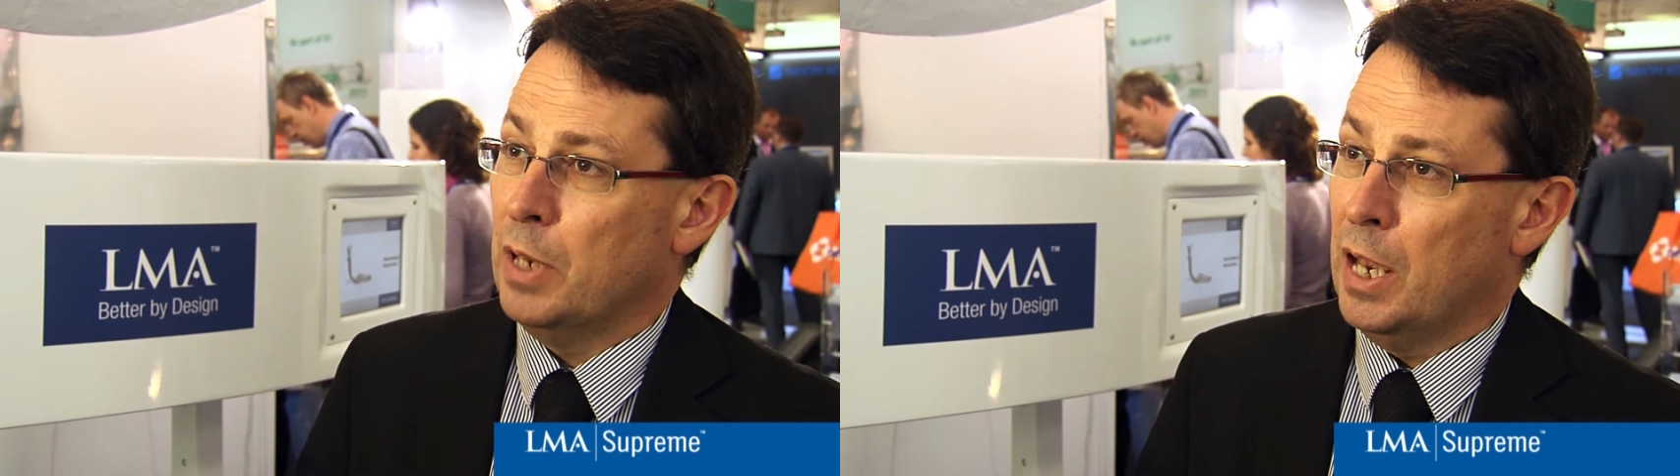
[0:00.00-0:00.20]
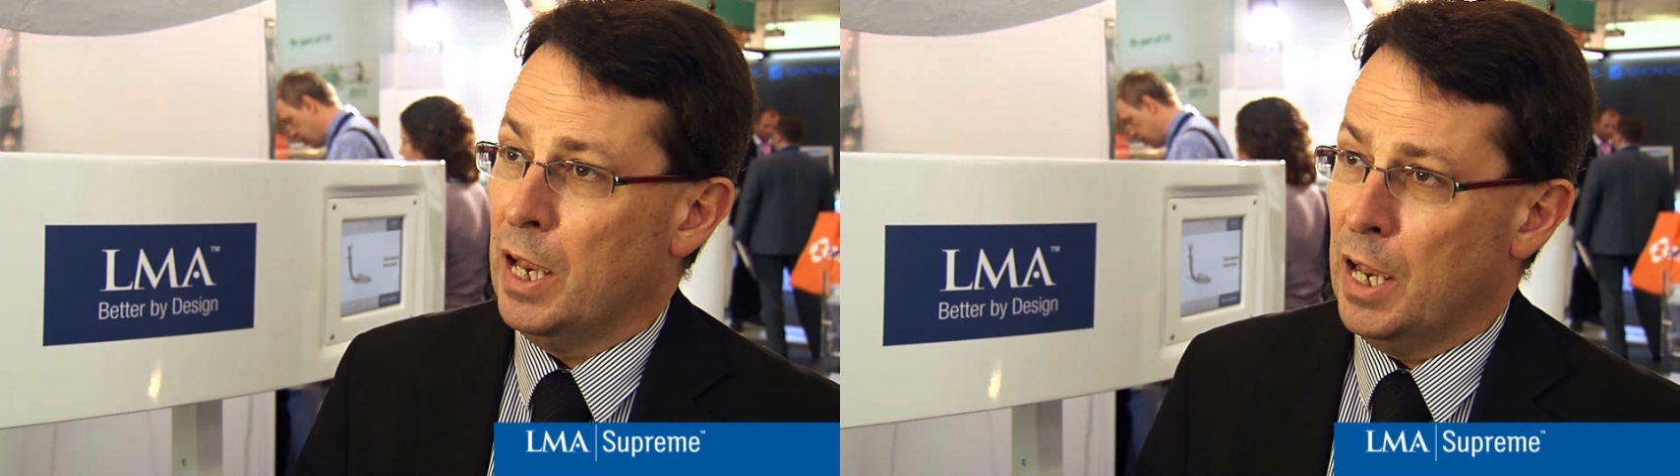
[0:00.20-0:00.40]

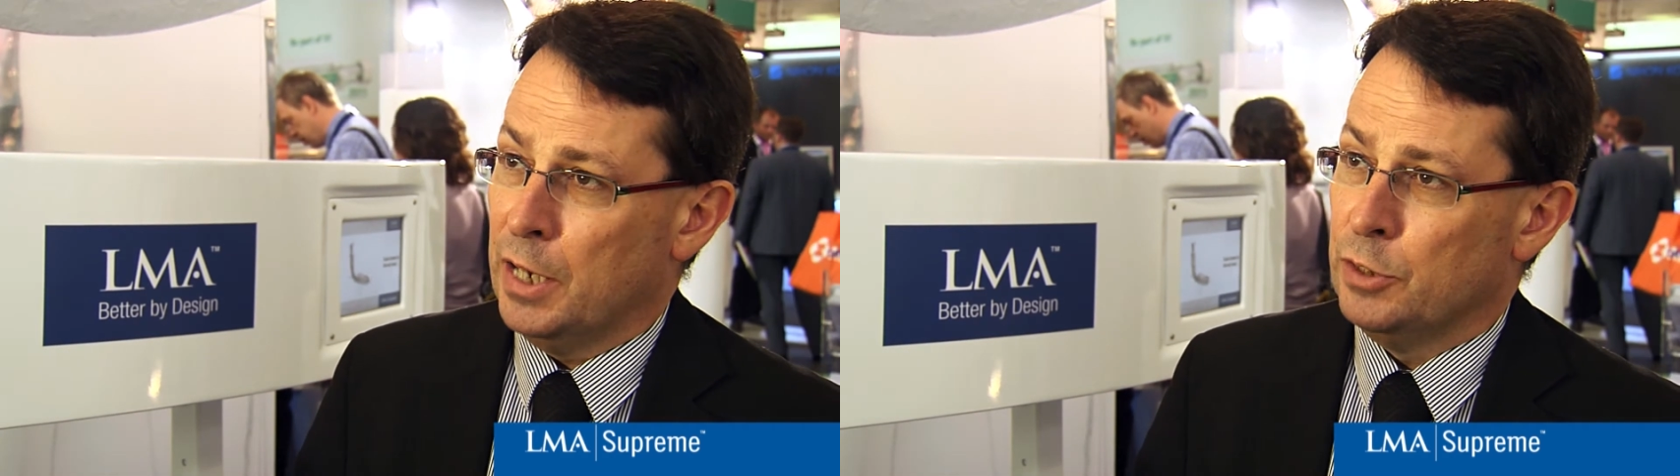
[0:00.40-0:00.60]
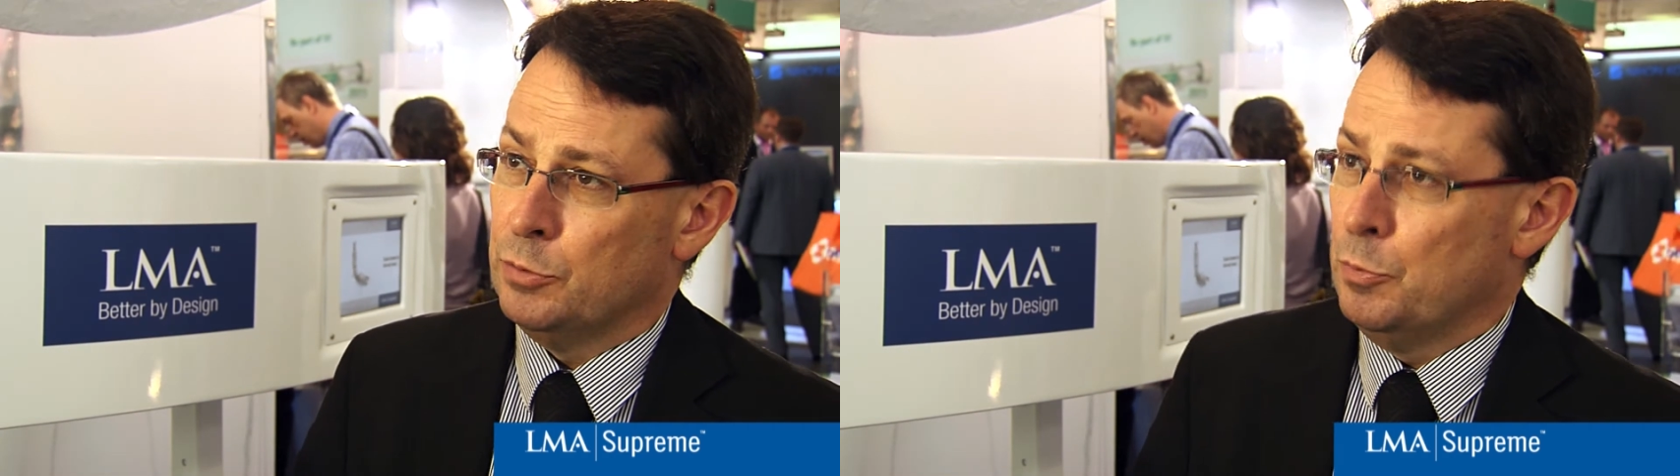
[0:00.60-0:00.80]
uh,
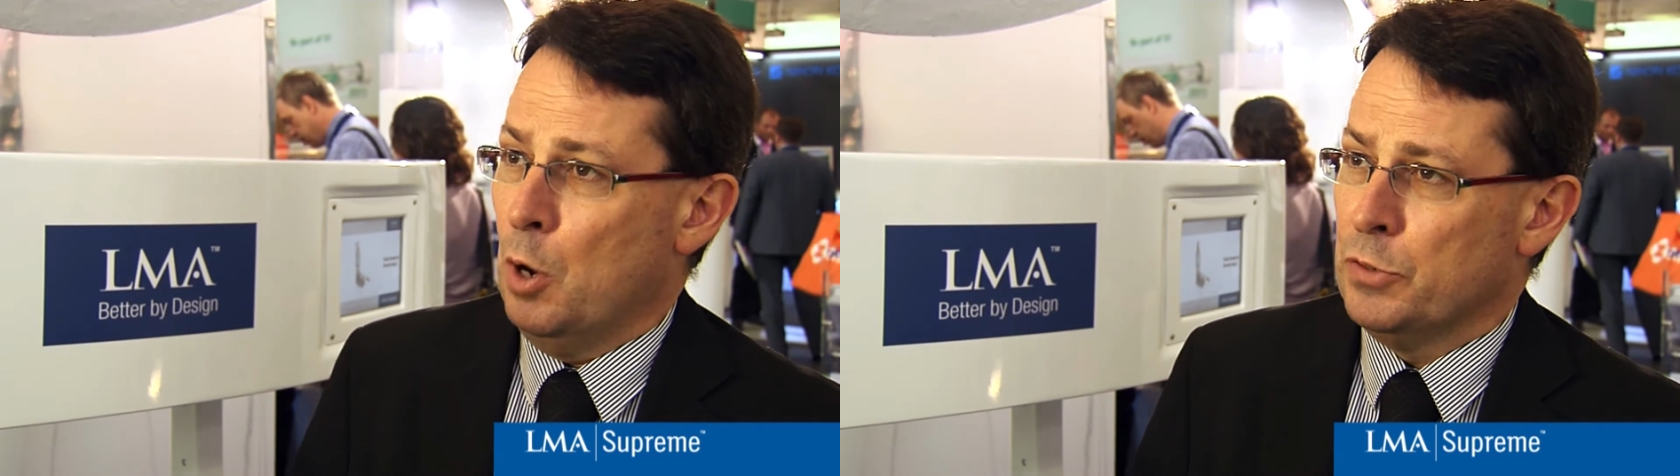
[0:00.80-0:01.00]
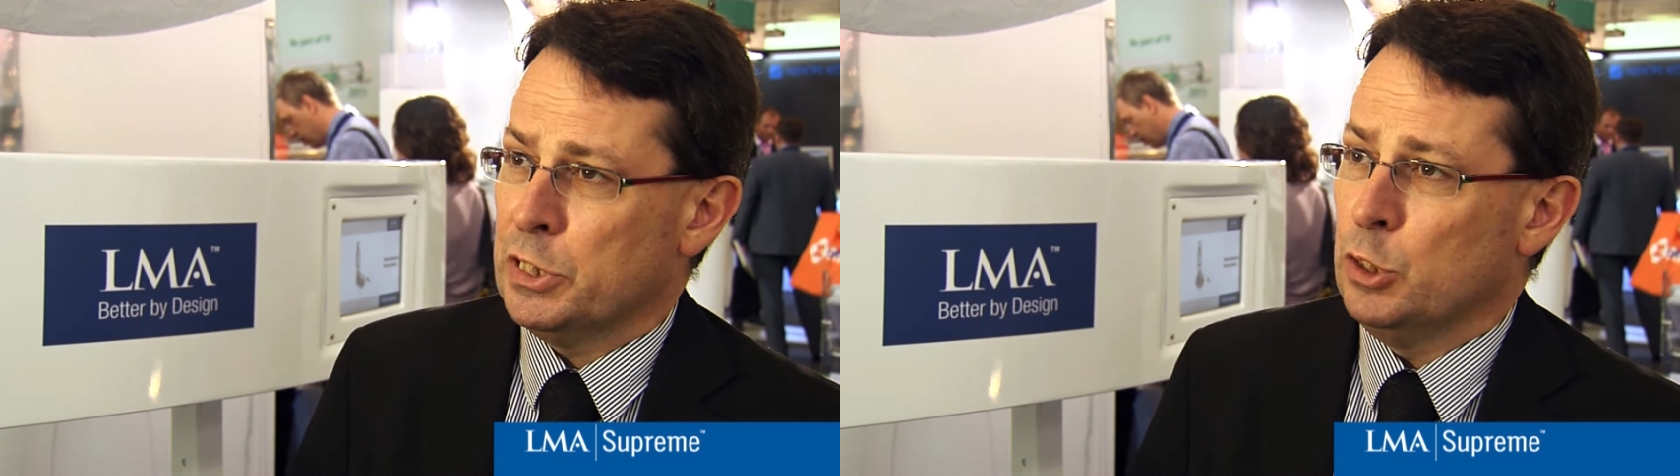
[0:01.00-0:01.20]
and
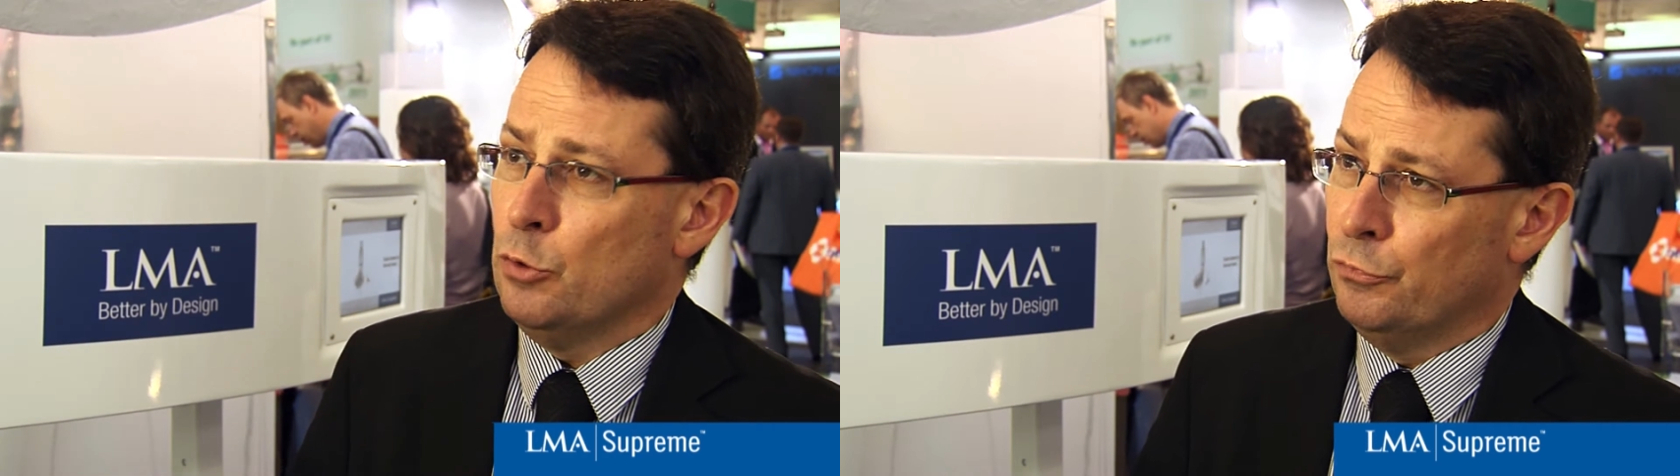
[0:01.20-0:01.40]
obviously no